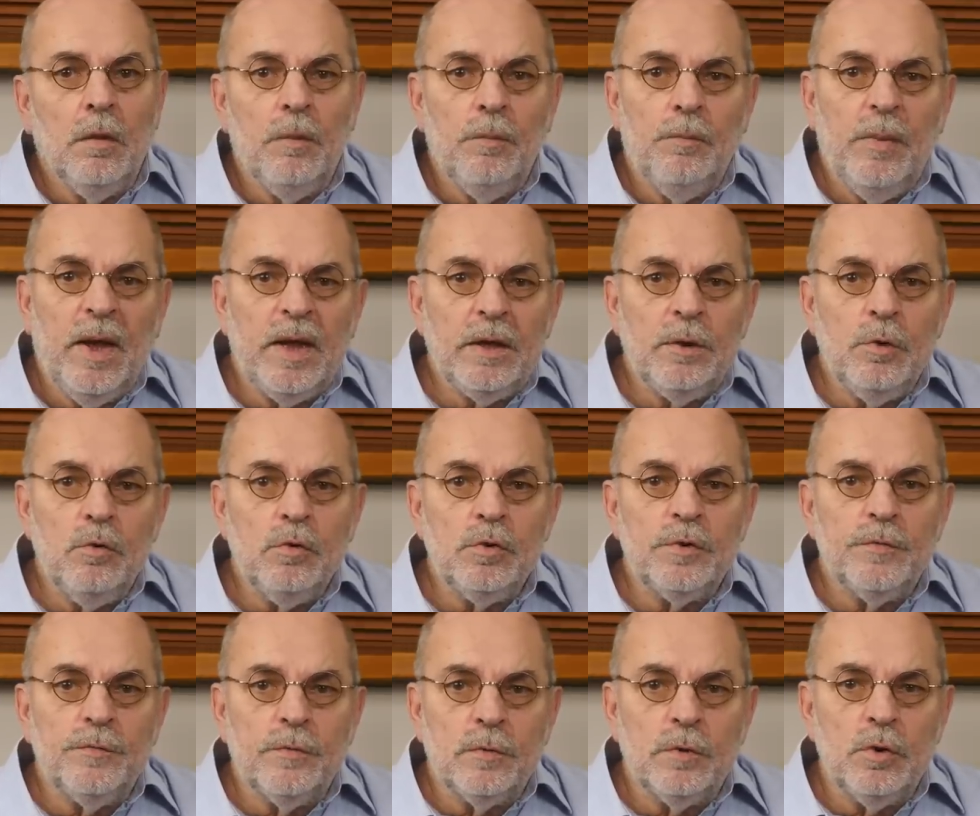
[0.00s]
Bad
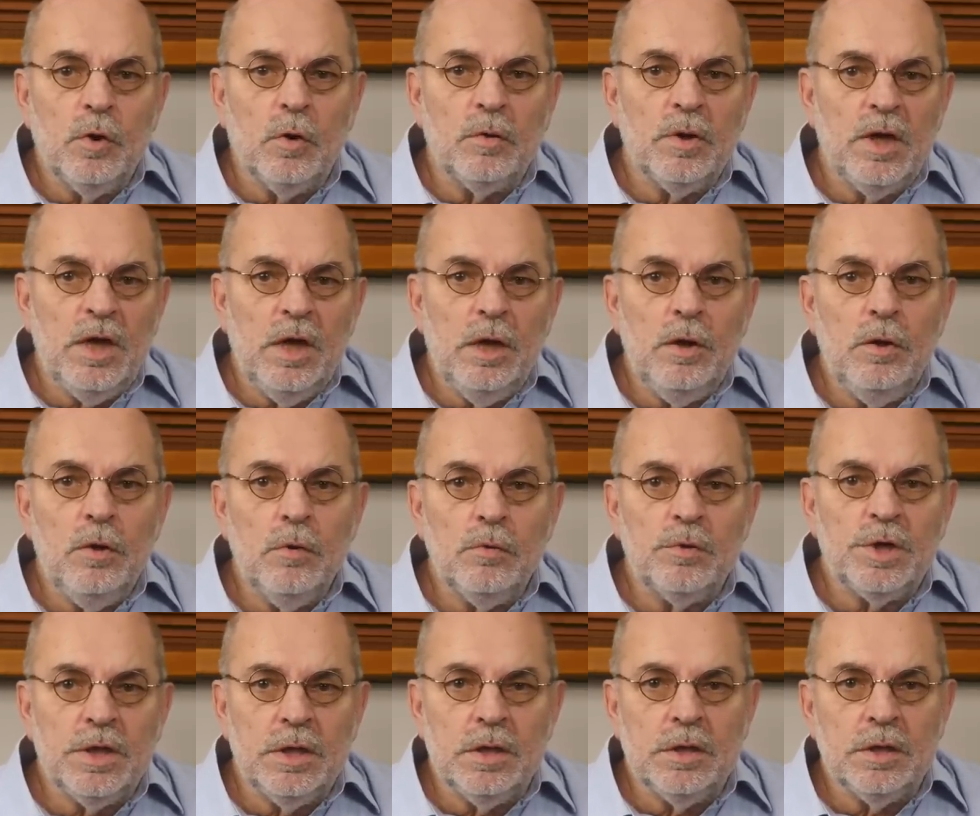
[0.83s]
news for
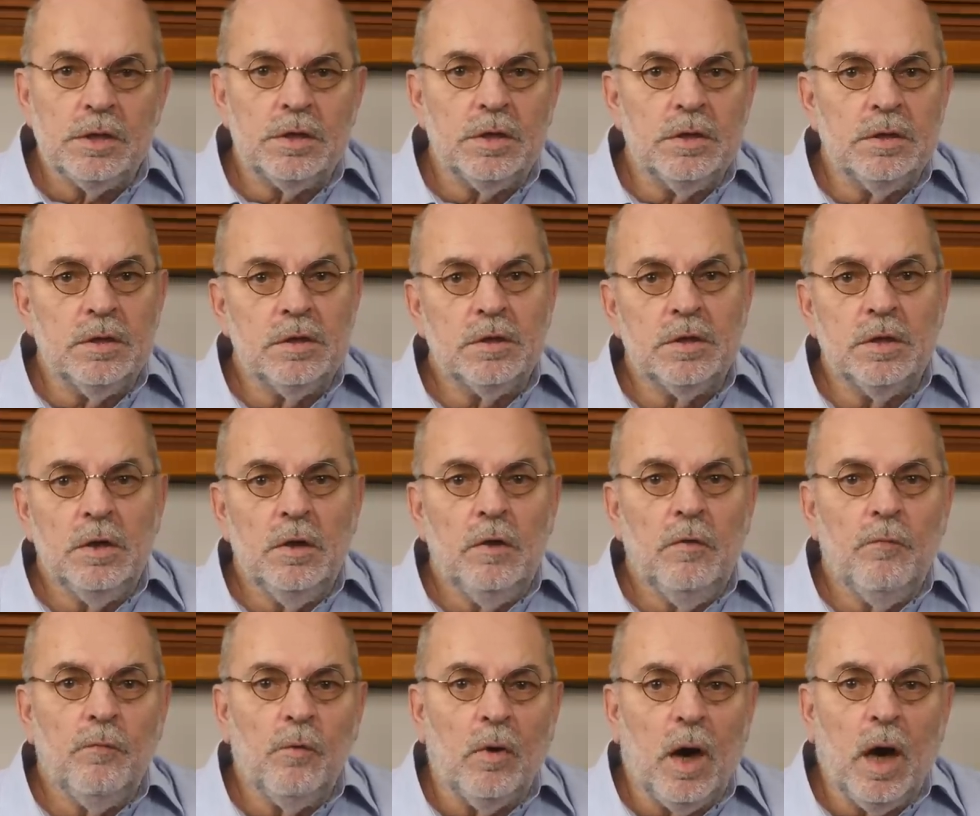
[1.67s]
non-EU citizens,
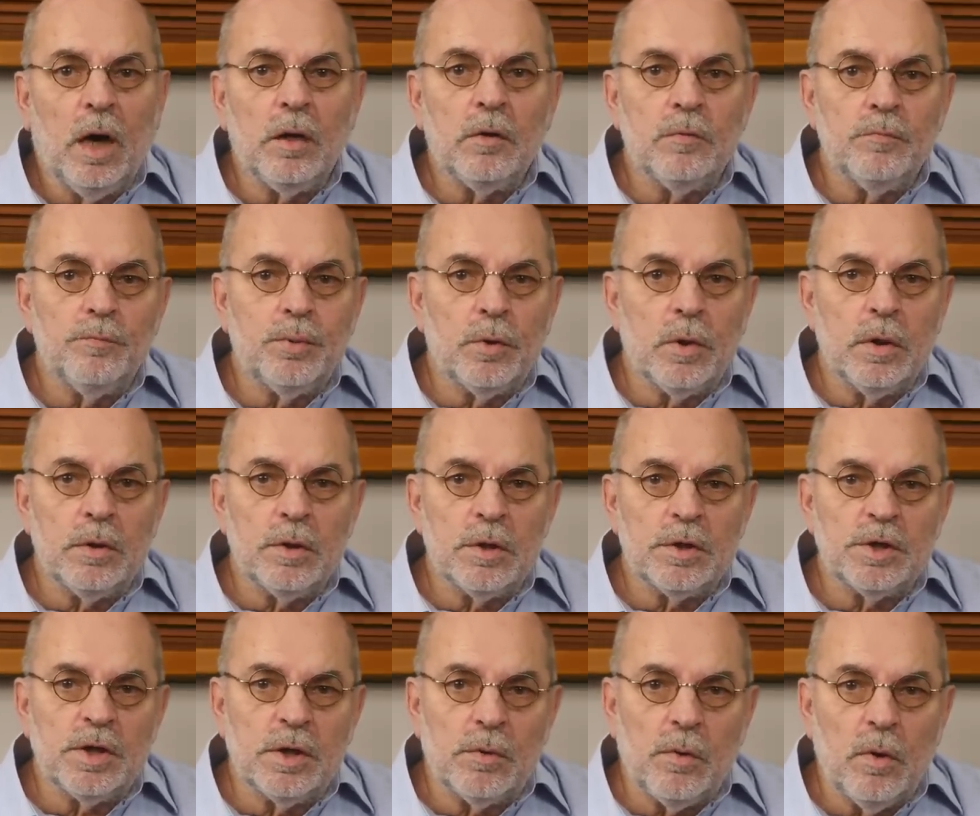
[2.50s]
for Argon
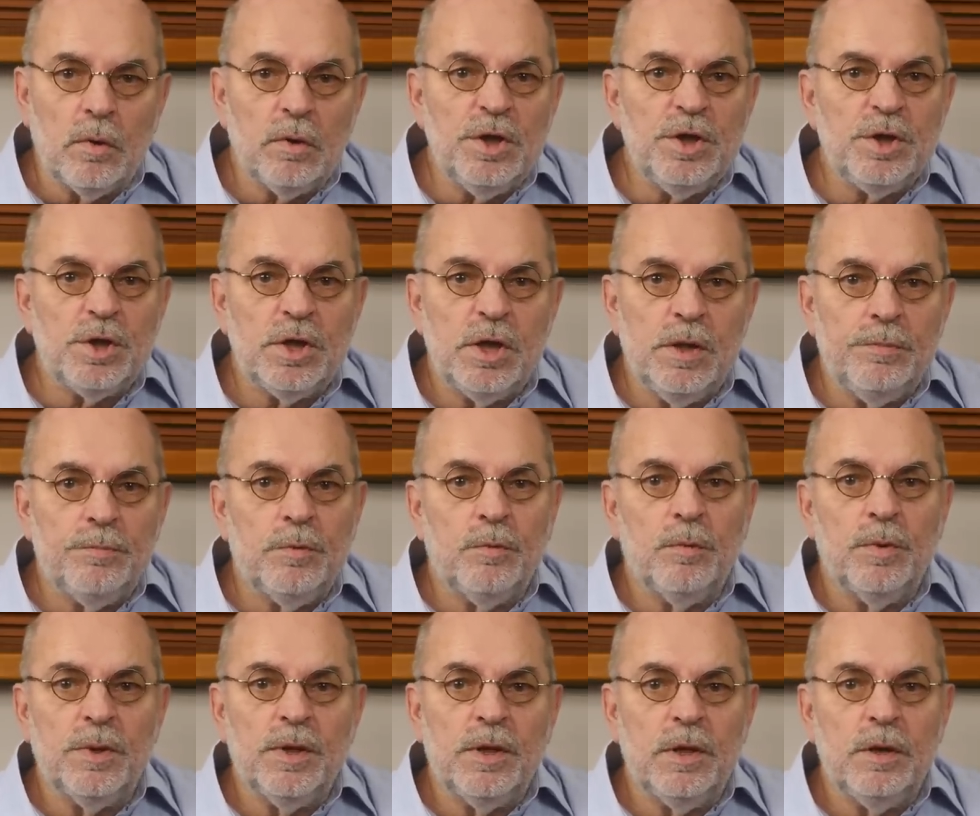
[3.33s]
products are only
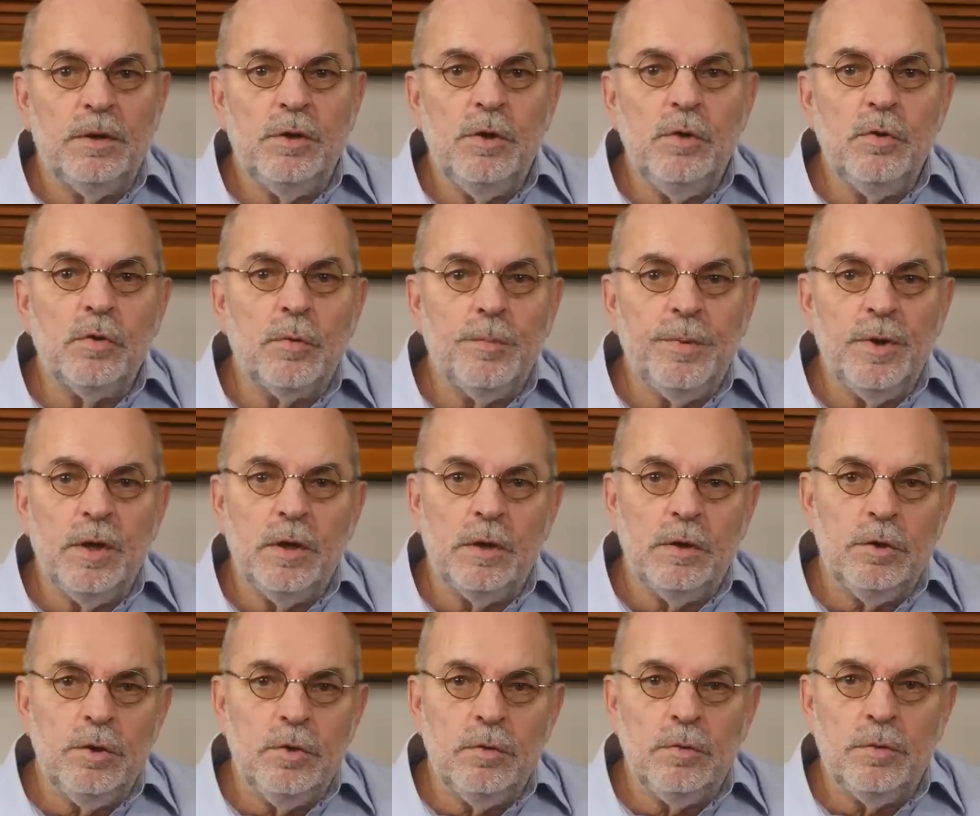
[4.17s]
shipped within the
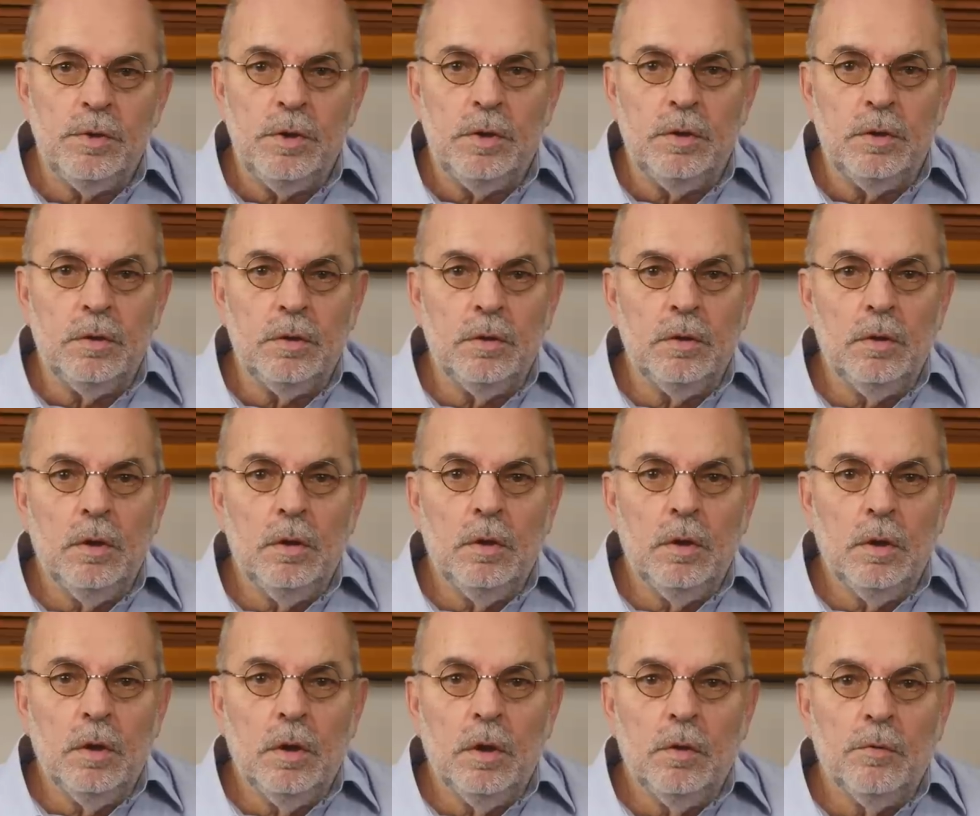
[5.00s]
European Union.
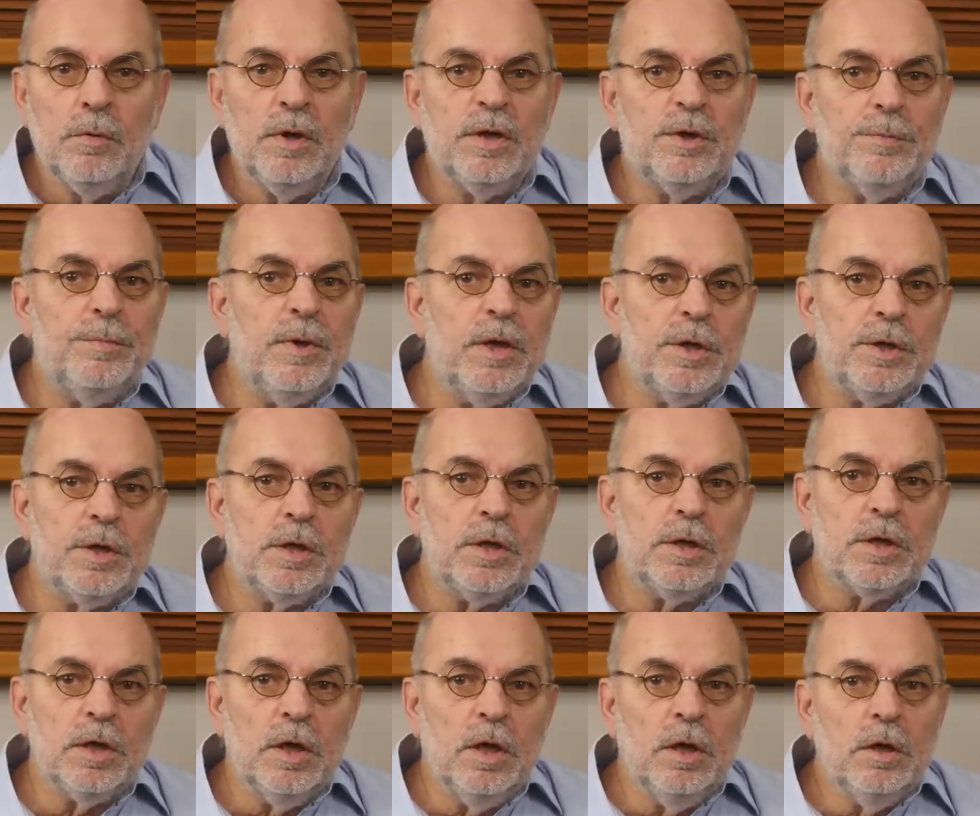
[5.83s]
Which brings
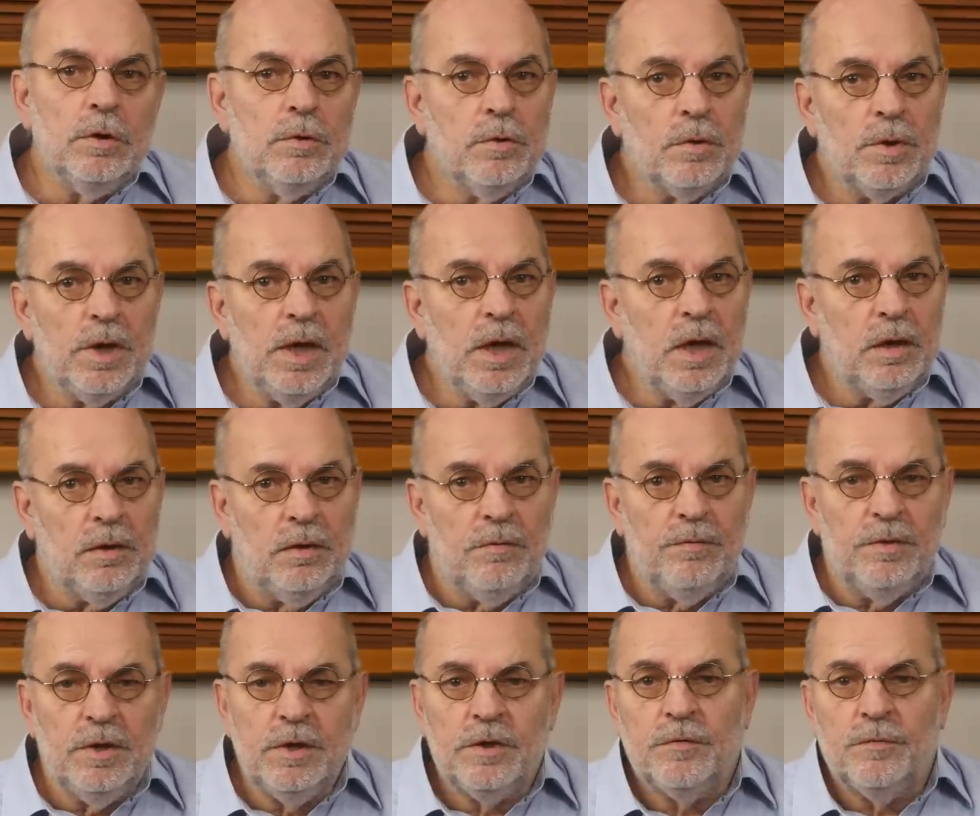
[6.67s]
us to the end
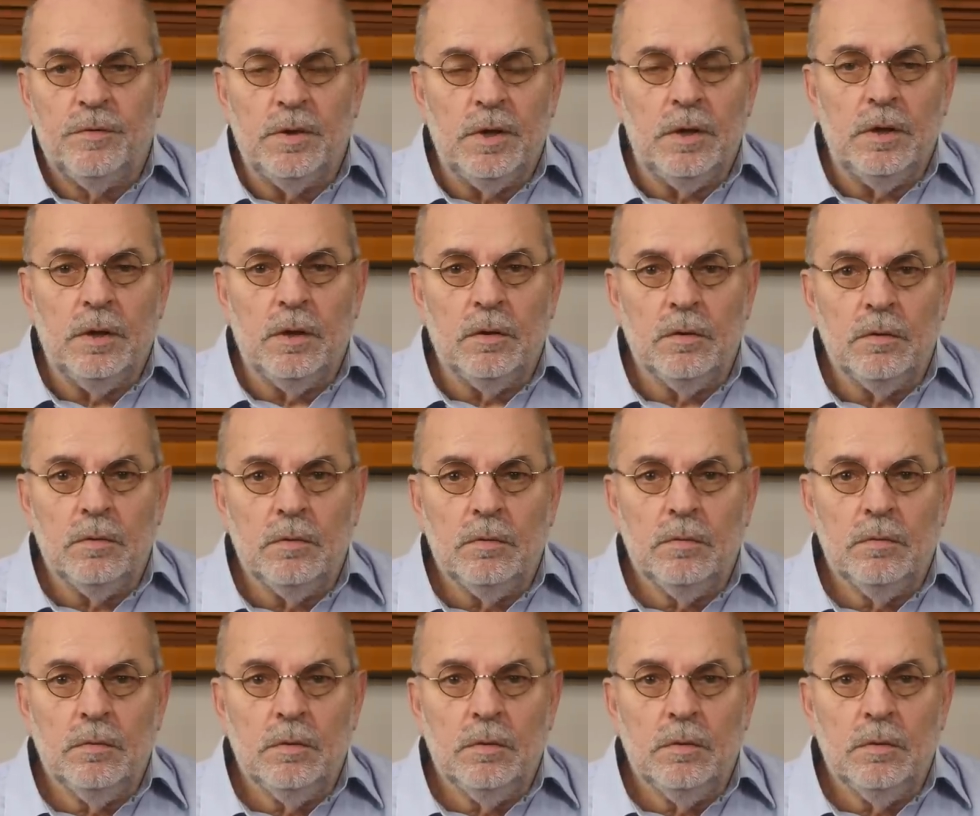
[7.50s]
of this video.